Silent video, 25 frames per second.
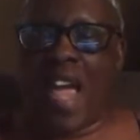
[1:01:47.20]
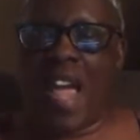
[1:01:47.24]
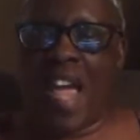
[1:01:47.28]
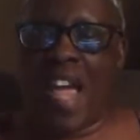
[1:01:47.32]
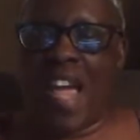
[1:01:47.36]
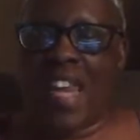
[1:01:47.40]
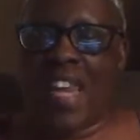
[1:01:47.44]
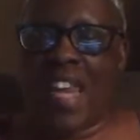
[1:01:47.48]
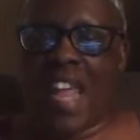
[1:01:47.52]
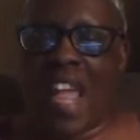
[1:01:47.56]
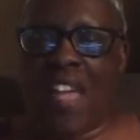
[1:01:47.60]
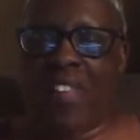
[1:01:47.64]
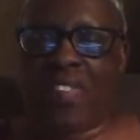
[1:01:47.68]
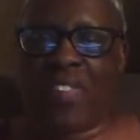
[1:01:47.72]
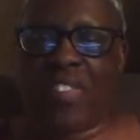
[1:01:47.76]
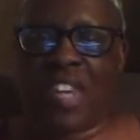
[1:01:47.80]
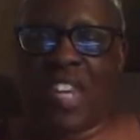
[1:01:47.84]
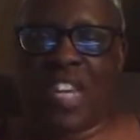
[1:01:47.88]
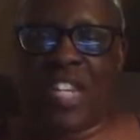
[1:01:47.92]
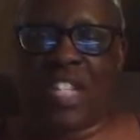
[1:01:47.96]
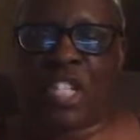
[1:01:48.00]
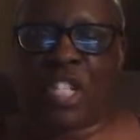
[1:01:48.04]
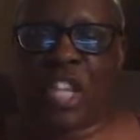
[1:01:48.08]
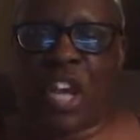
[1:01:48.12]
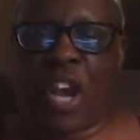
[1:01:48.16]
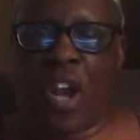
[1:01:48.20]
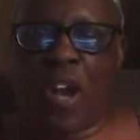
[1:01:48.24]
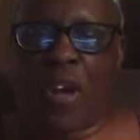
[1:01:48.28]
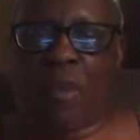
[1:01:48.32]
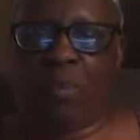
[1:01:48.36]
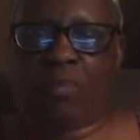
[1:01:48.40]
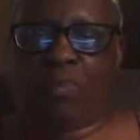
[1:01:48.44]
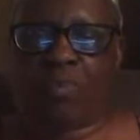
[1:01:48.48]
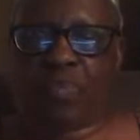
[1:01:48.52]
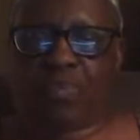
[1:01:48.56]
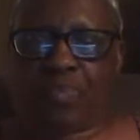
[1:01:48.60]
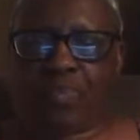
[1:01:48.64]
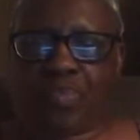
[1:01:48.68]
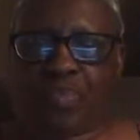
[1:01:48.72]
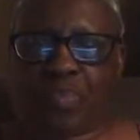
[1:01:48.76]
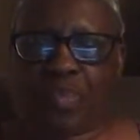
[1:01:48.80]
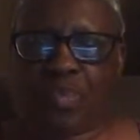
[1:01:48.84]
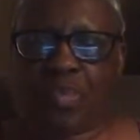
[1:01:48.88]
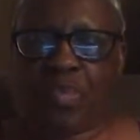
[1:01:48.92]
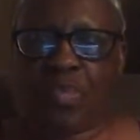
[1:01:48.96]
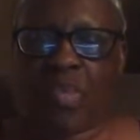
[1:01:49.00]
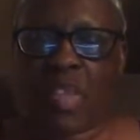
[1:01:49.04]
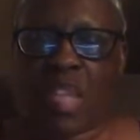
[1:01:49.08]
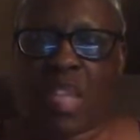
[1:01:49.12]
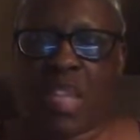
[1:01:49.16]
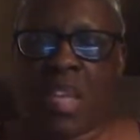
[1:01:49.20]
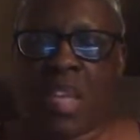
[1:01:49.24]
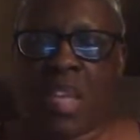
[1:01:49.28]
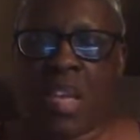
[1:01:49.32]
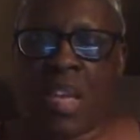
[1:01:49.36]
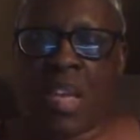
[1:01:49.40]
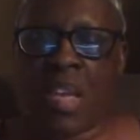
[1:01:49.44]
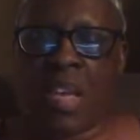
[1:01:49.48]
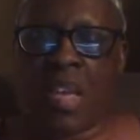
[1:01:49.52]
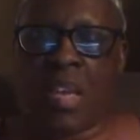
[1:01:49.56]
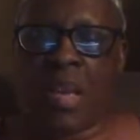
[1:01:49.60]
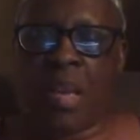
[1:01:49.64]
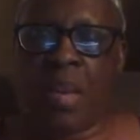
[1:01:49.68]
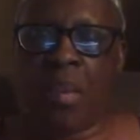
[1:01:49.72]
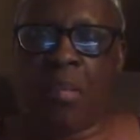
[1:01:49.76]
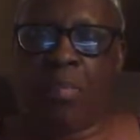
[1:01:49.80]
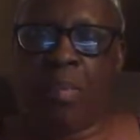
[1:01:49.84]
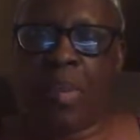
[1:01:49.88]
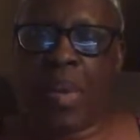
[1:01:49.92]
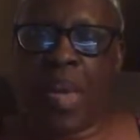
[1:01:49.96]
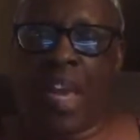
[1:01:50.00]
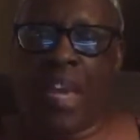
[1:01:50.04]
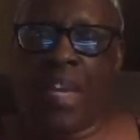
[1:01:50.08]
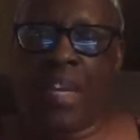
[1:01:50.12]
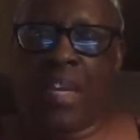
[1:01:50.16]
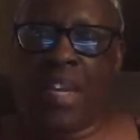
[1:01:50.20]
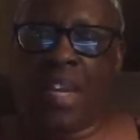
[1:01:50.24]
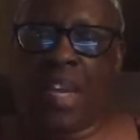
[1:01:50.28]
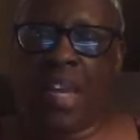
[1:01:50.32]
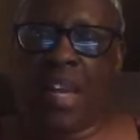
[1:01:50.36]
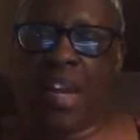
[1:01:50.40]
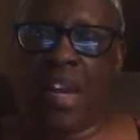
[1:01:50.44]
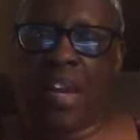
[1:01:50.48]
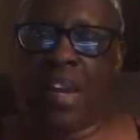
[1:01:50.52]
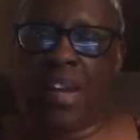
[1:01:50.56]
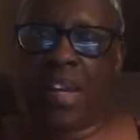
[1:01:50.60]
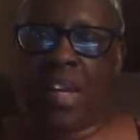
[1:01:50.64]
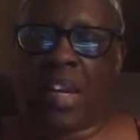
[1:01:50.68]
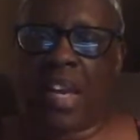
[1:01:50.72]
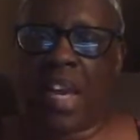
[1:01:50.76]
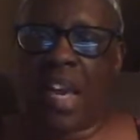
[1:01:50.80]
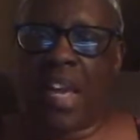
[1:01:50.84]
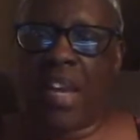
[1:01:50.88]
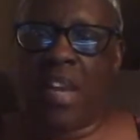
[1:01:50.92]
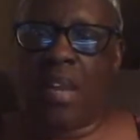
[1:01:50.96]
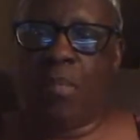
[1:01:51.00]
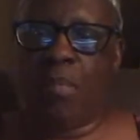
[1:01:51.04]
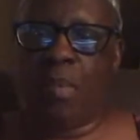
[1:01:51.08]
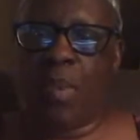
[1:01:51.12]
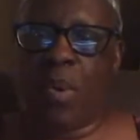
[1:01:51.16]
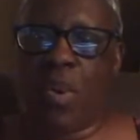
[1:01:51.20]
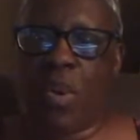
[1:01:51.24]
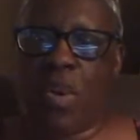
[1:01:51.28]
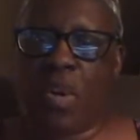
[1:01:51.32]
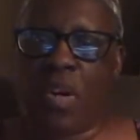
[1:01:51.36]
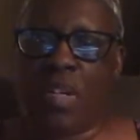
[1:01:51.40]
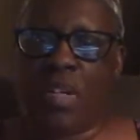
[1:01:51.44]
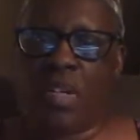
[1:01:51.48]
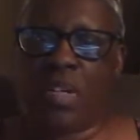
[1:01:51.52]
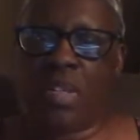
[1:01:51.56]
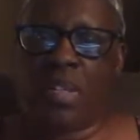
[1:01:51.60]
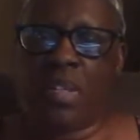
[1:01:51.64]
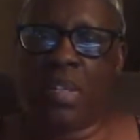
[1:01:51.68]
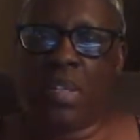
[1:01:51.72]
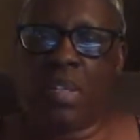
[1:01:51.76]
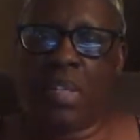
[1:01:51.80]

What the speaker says: and Anthony Shaw. Pandy Hair Candy Moore